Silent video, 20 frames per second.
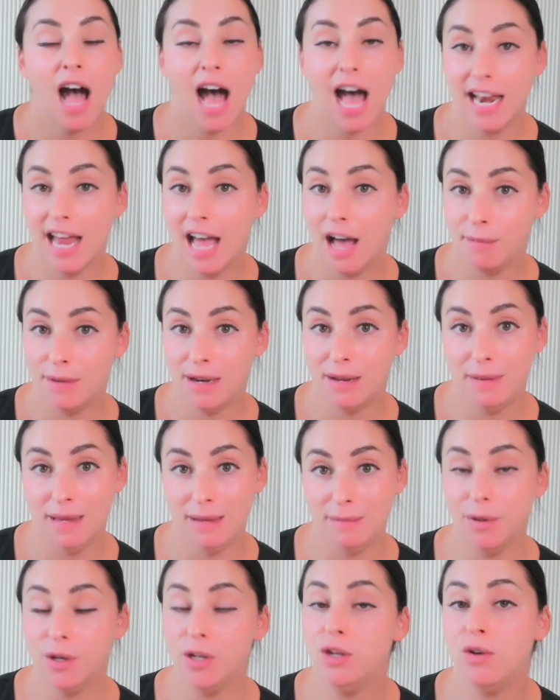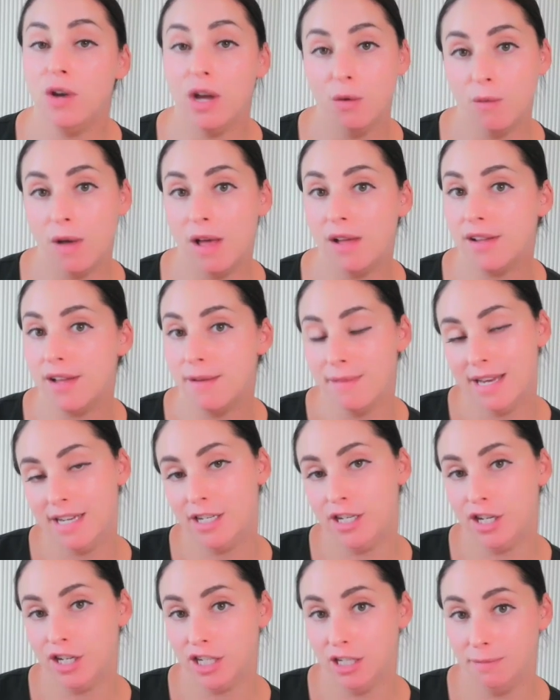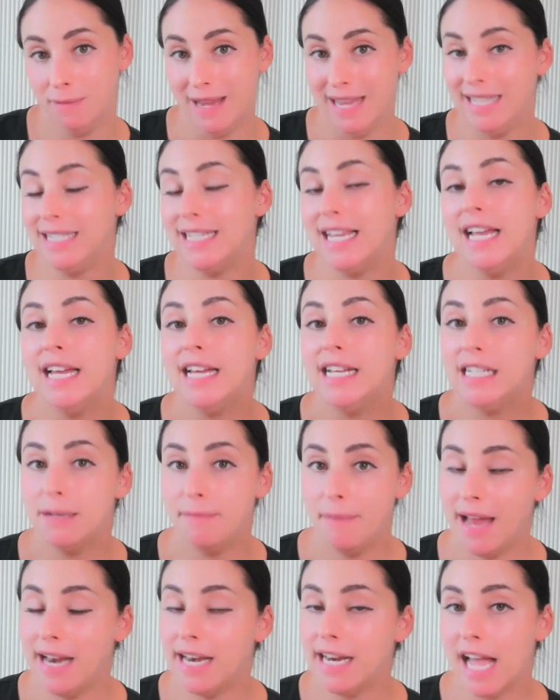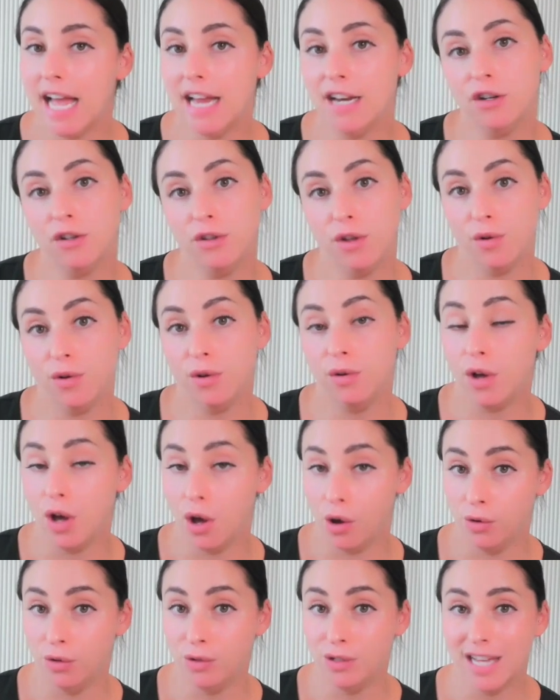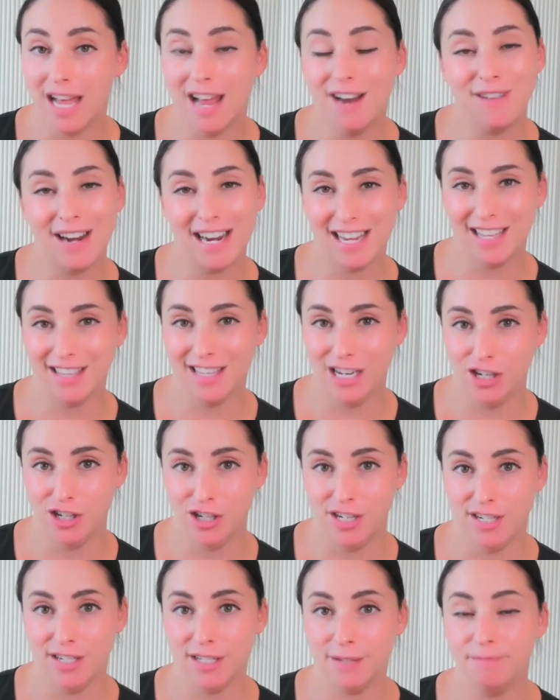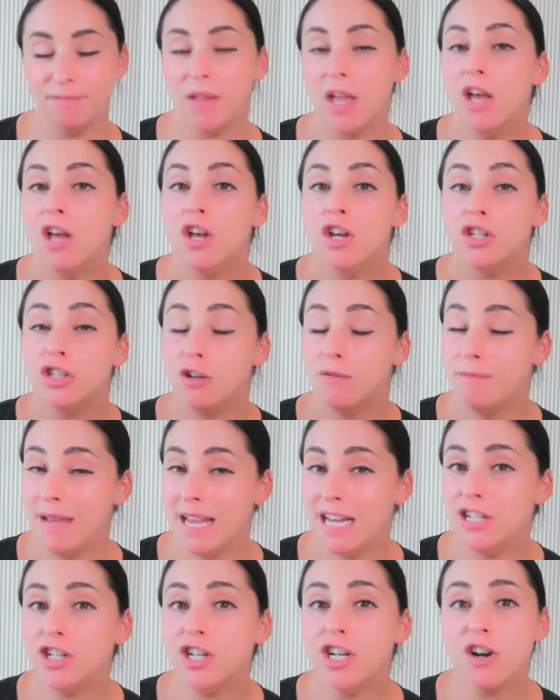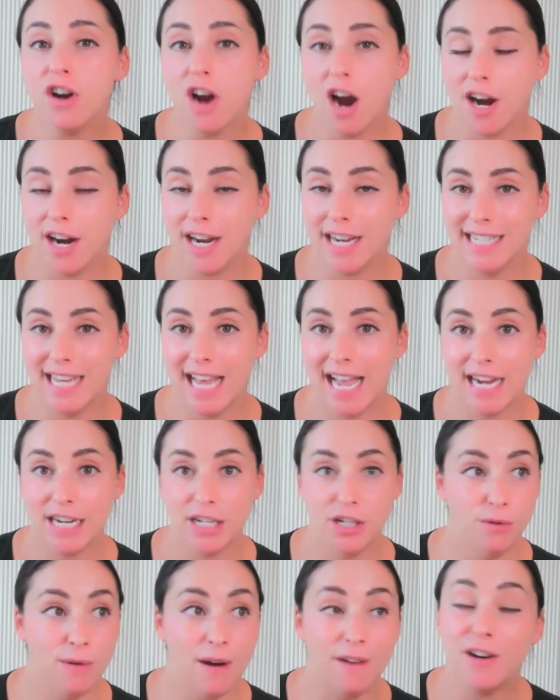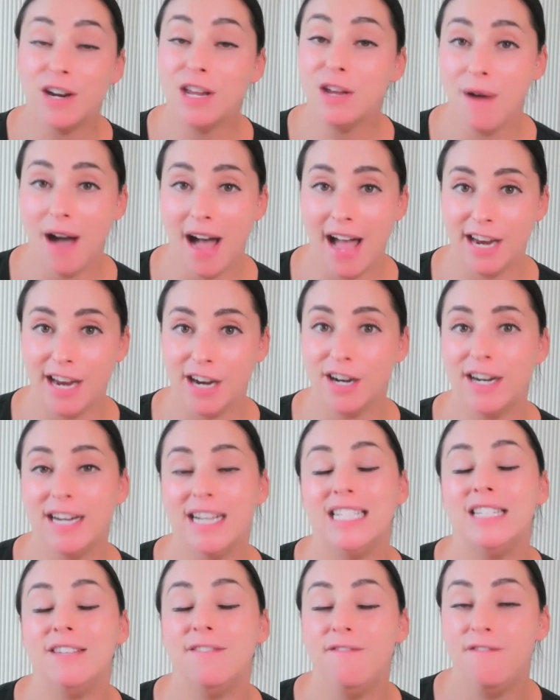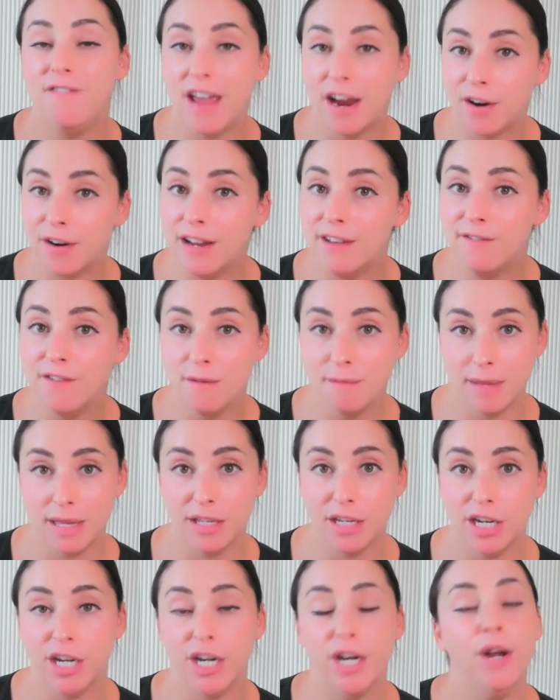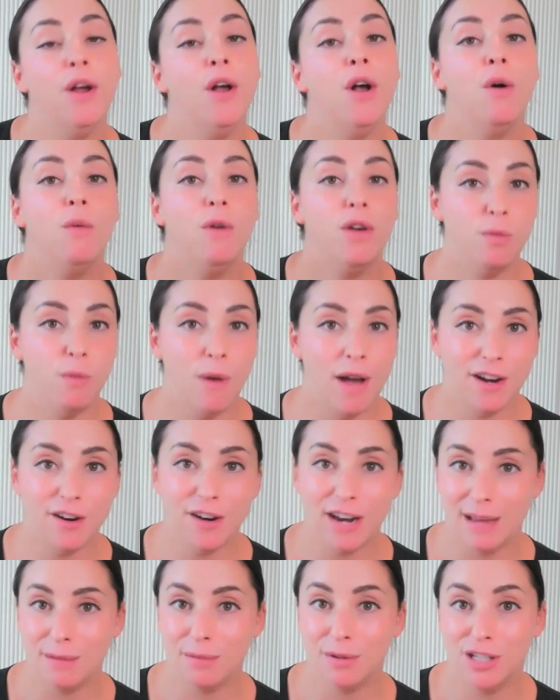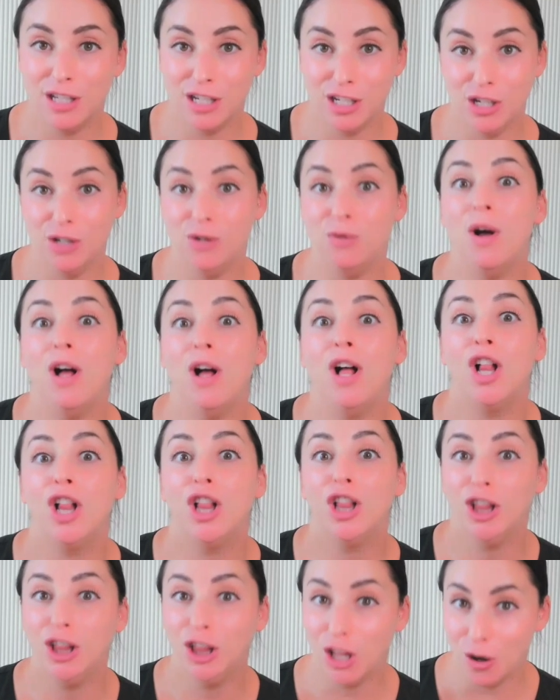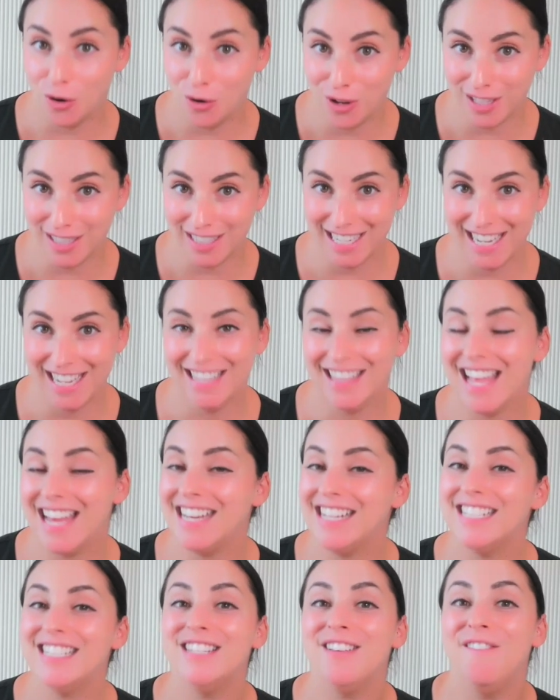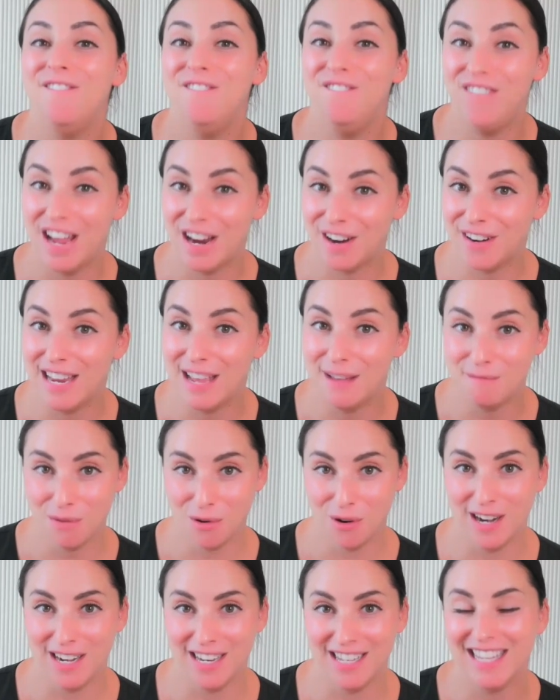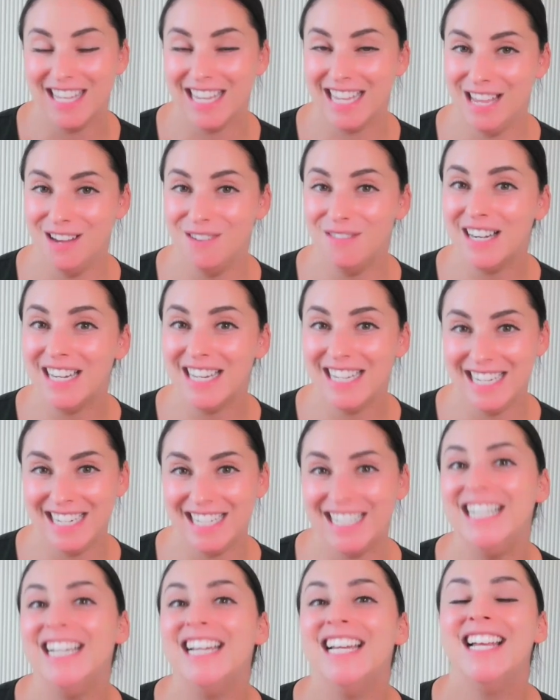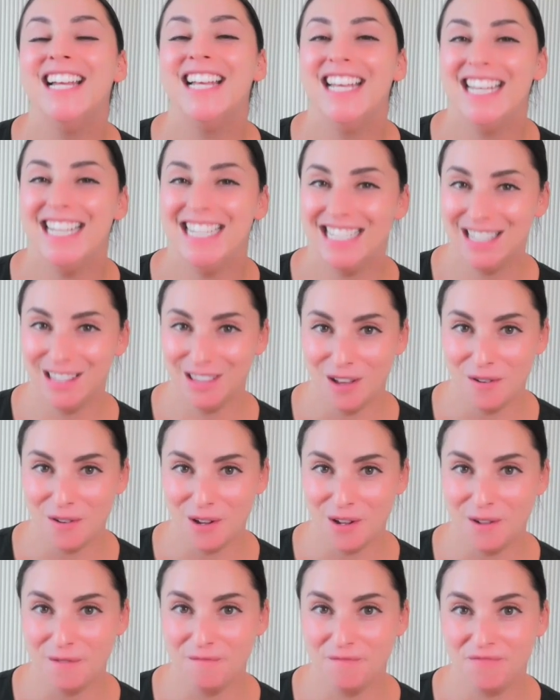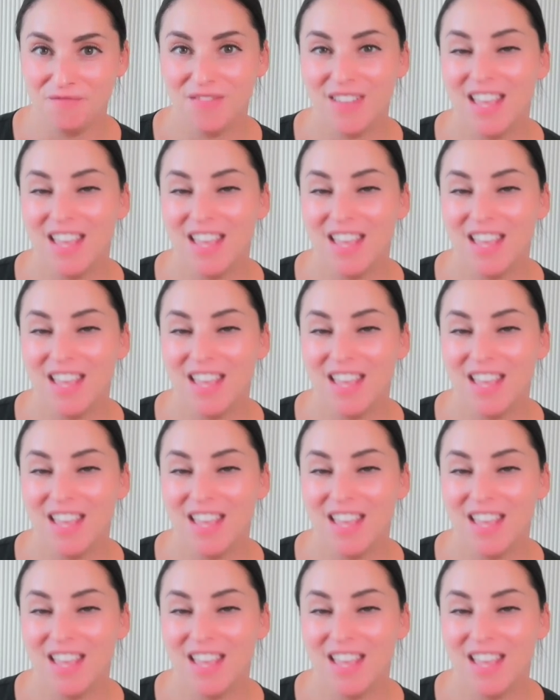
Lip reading: on how many people you can welcome into your space, depending on your local codes and regulations. So make sure your architect, whoever you hire, is very familiar with what you're able to do locally. That is very important. The keyword here is local.